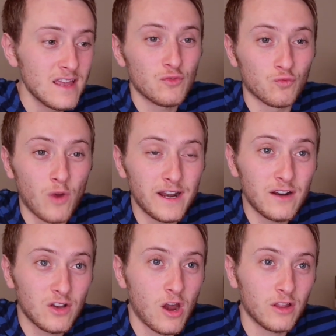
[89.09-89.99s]
Right
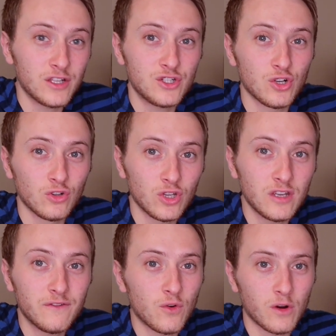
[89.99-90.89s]
out of college, you're
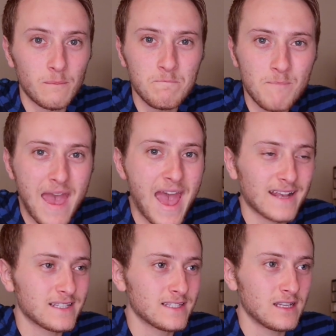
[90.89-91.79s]
looking for
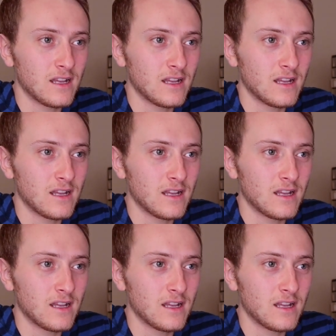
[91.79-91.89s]
max